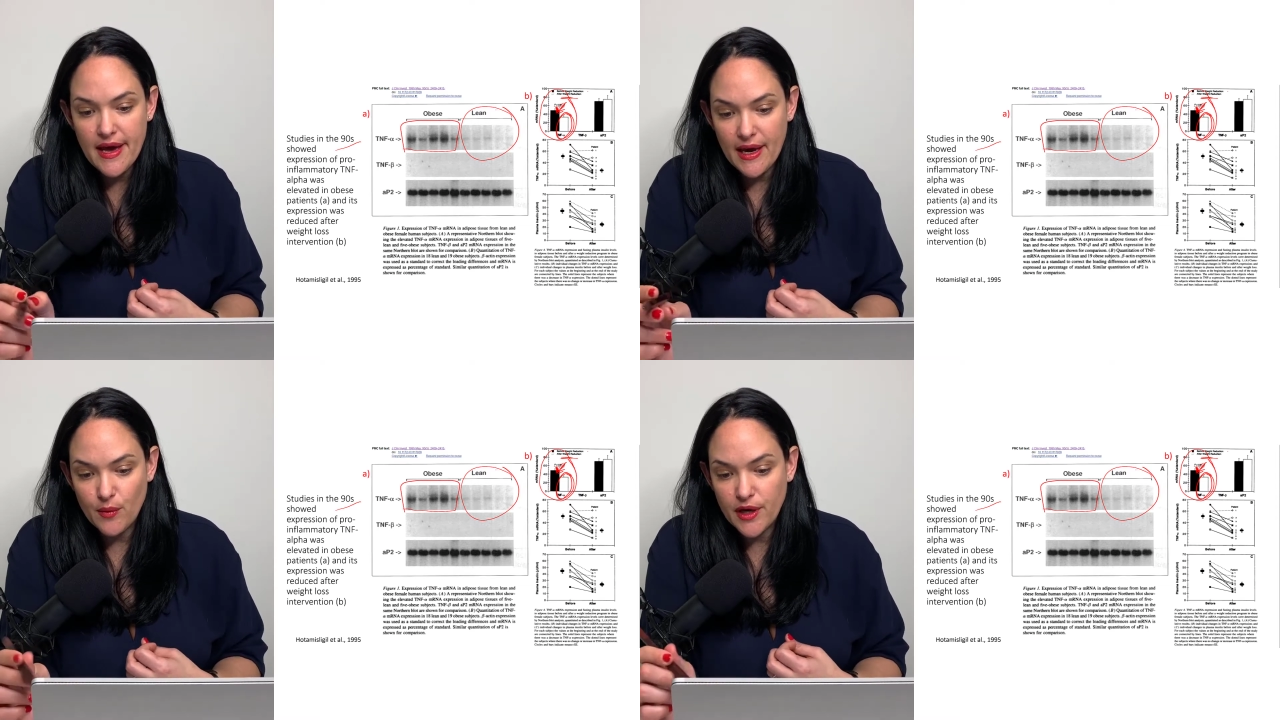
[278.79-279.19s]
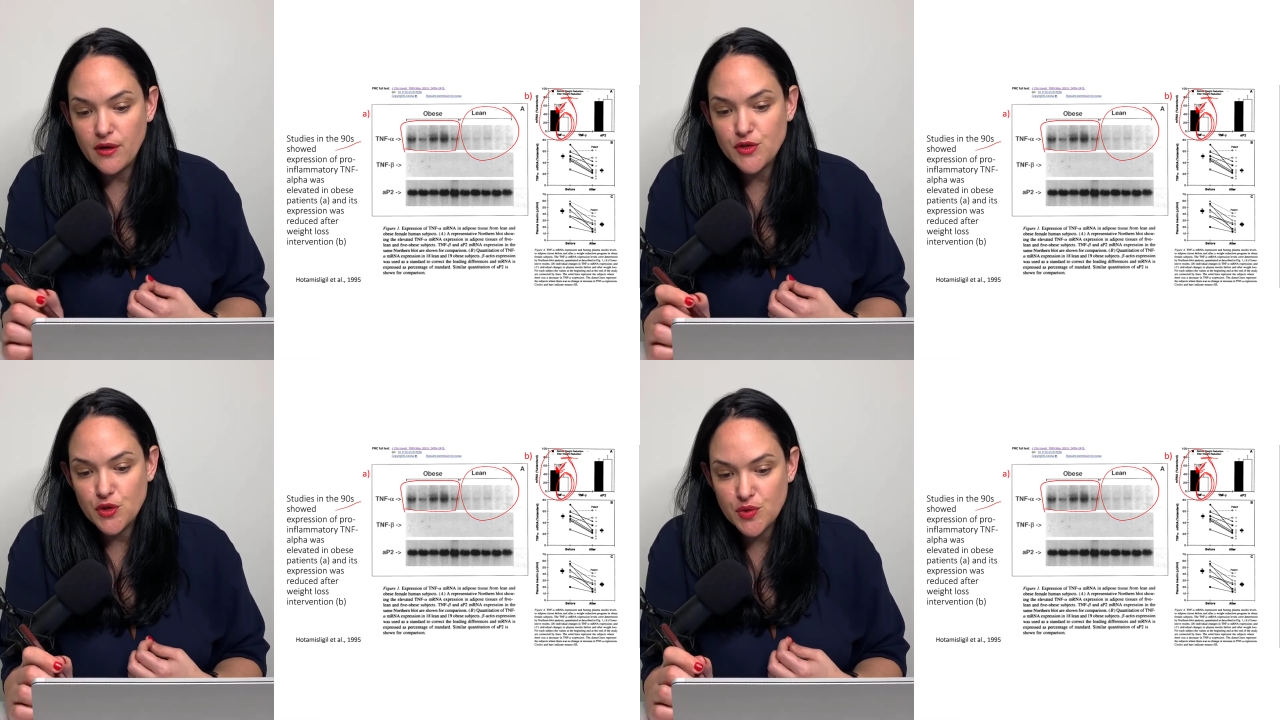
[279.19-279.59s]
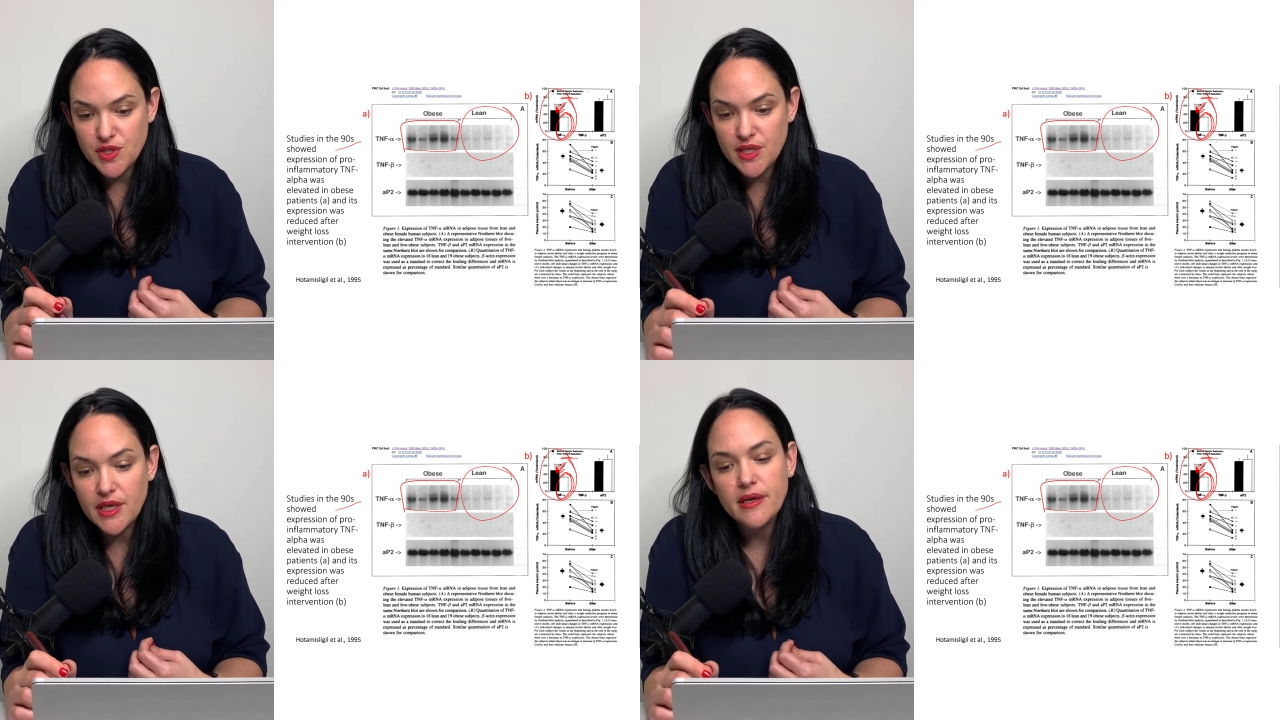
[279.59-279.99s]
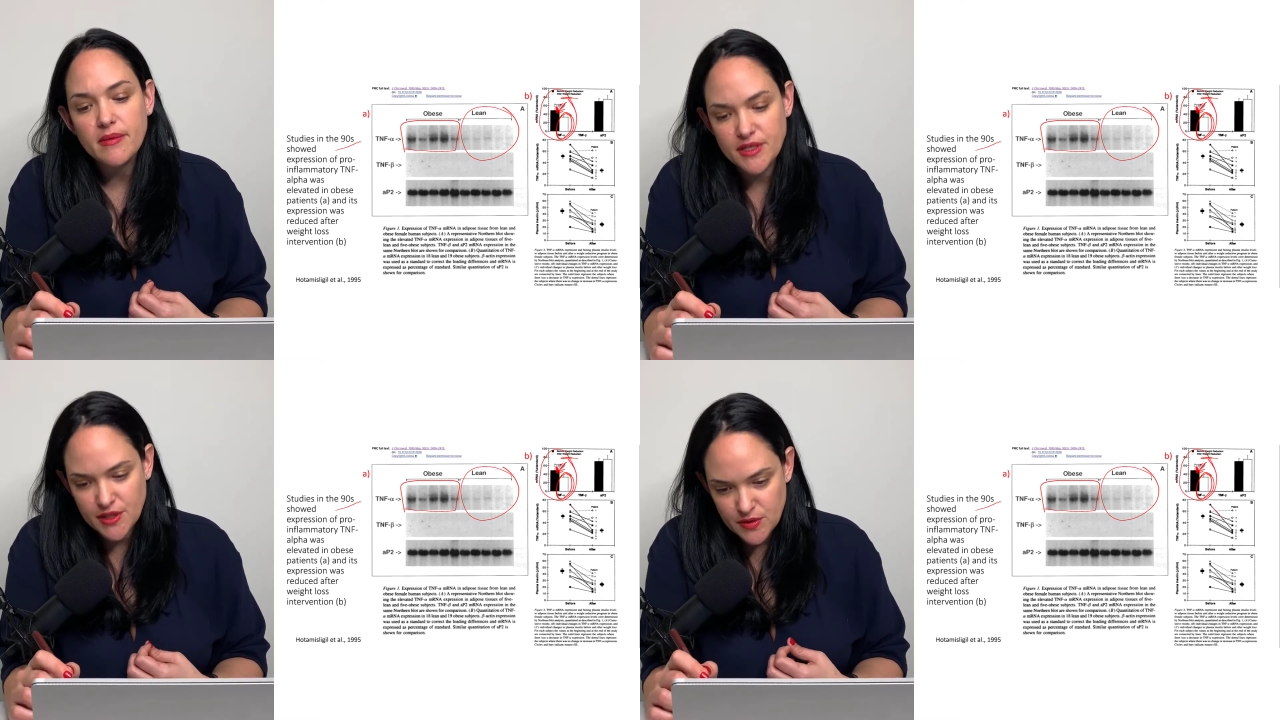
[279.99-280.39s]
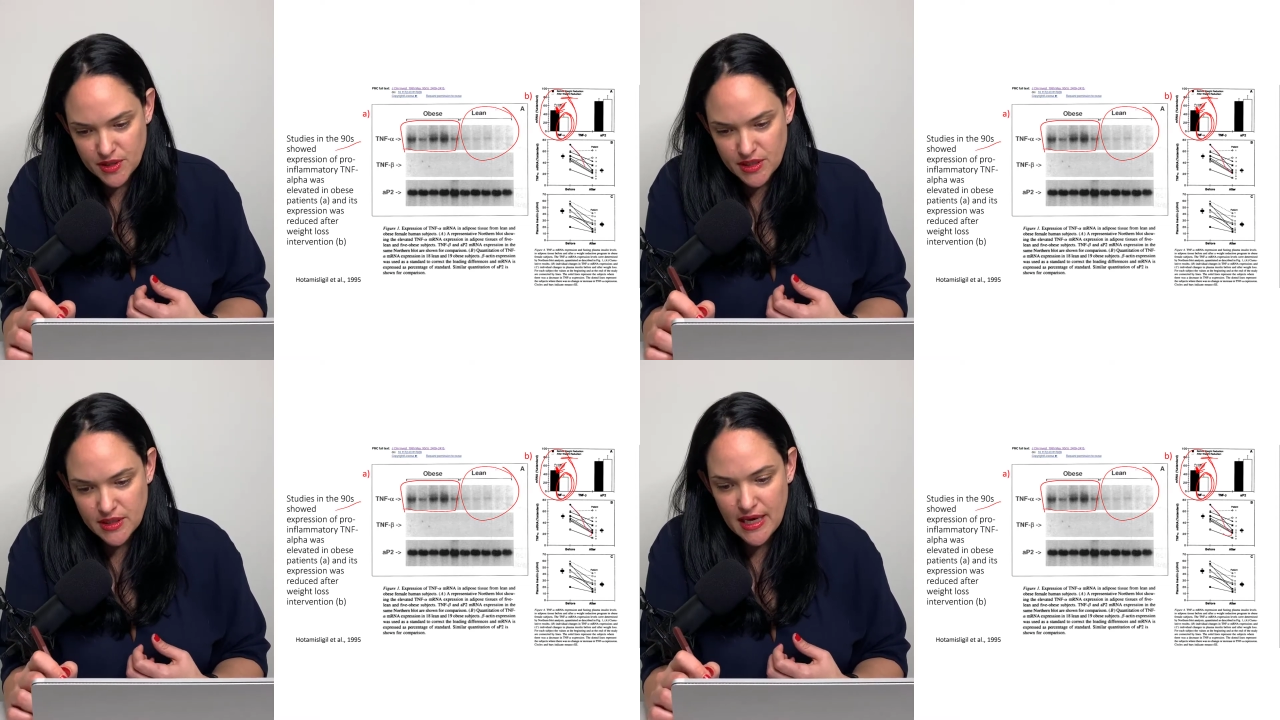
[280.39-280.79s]
And we also see a
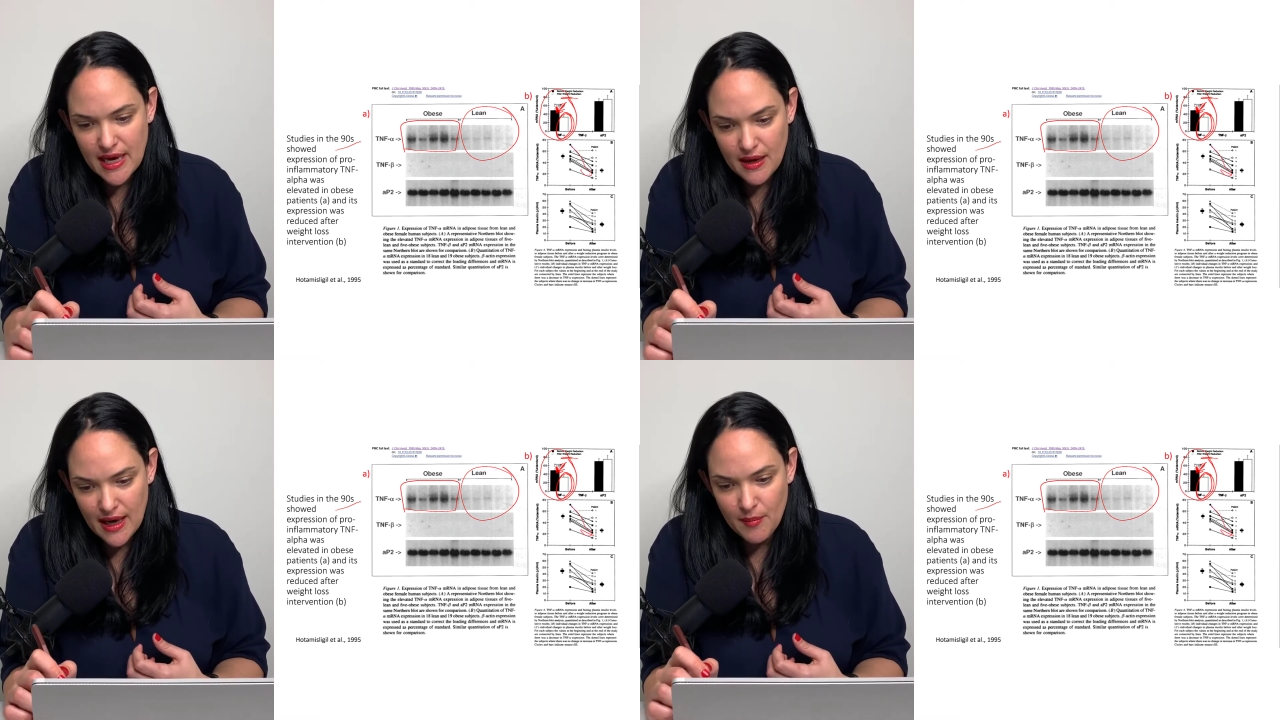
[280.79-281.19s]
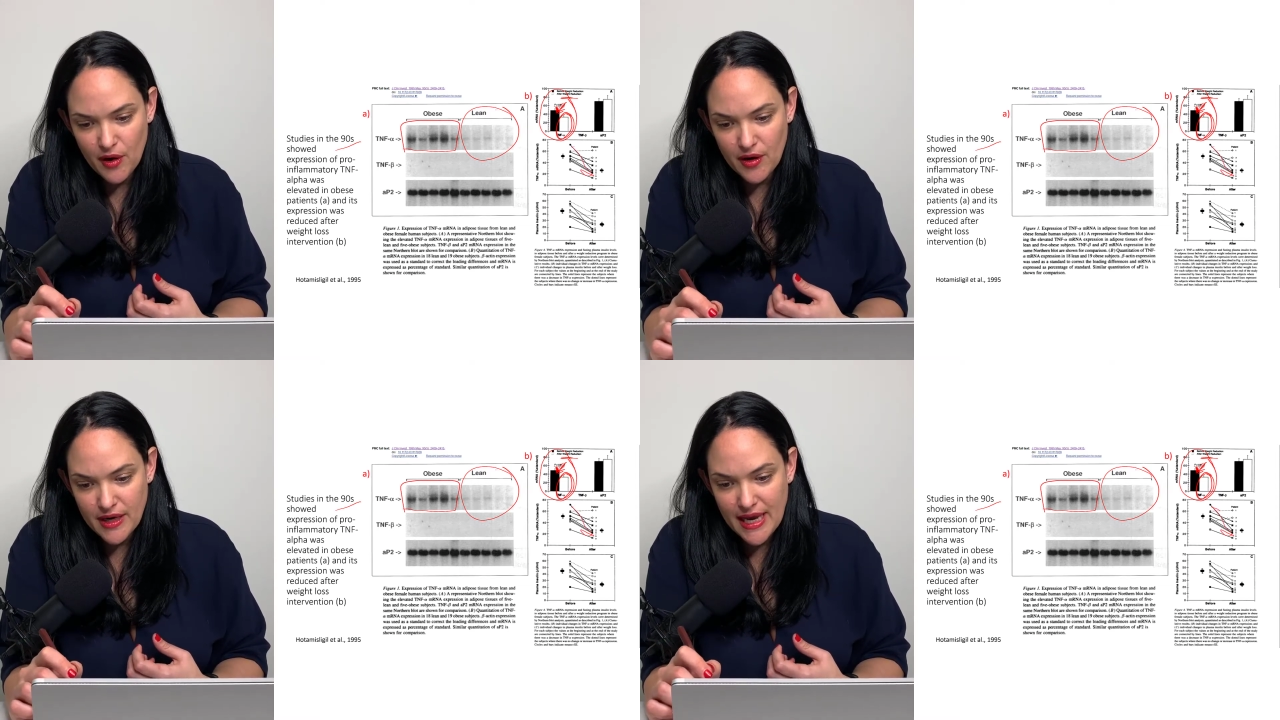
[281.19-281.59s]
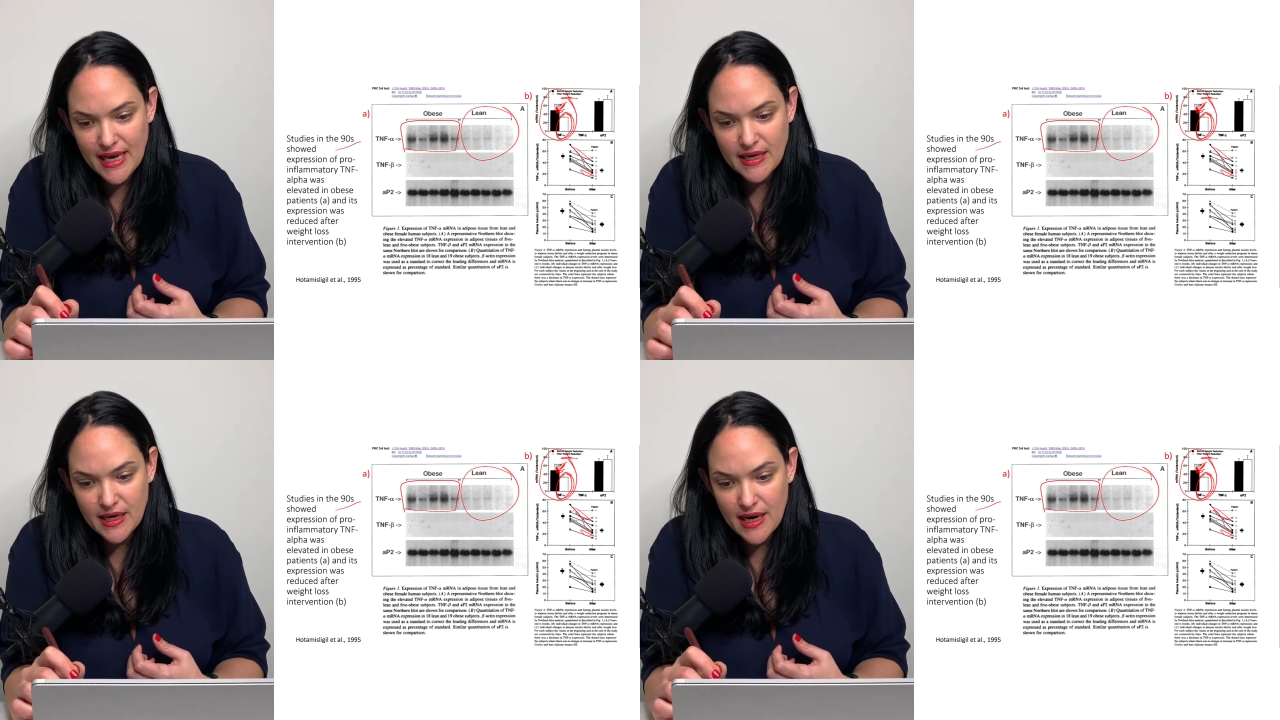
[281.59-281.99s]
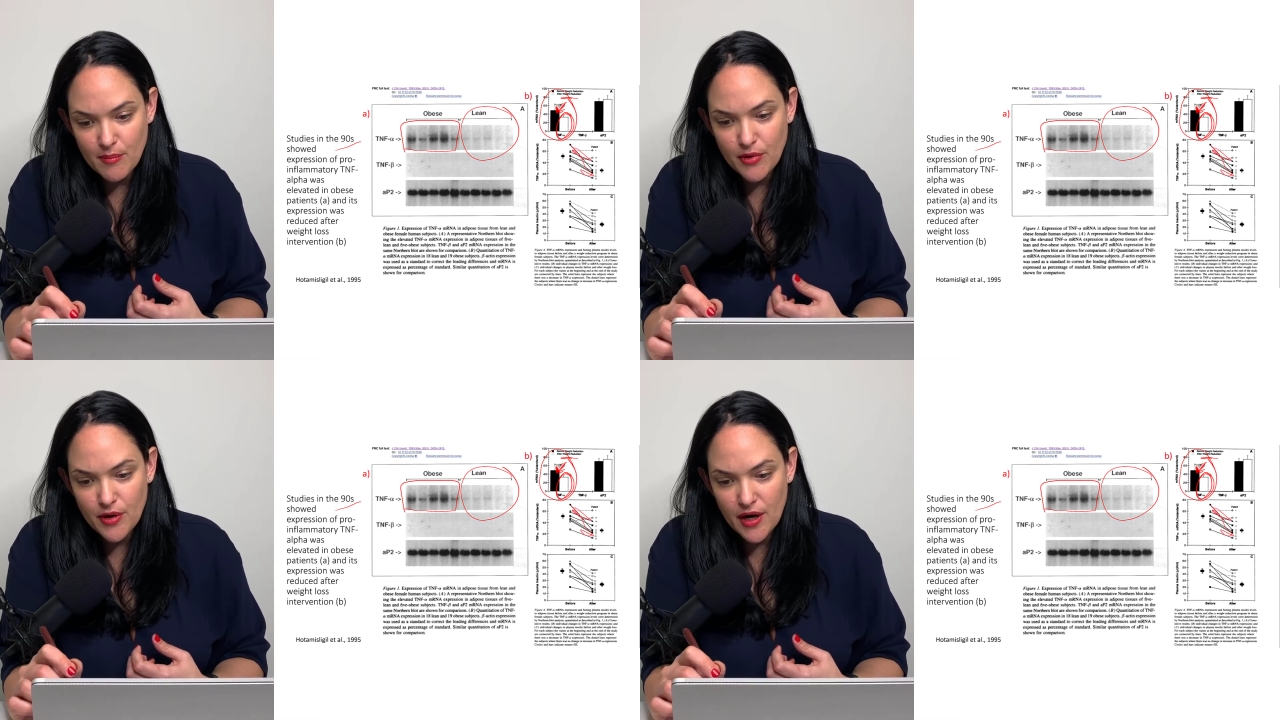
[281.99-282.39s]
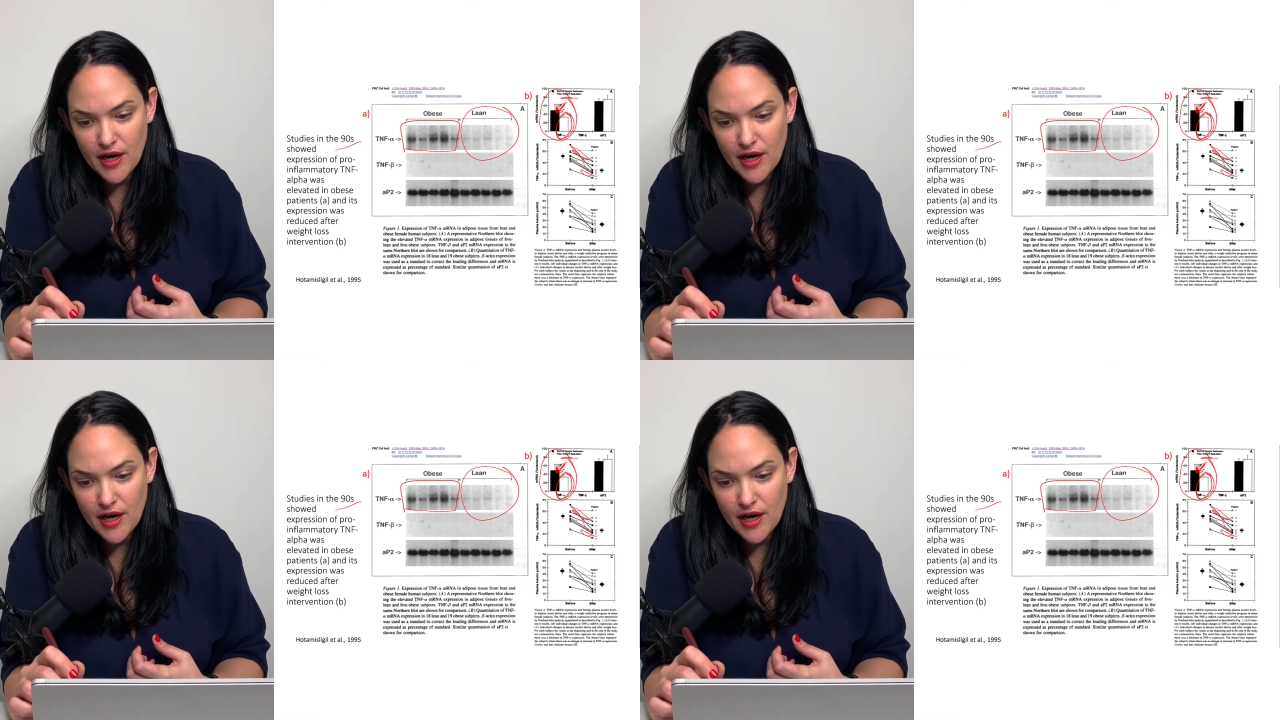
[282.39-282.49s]
decrease in mRNA in a number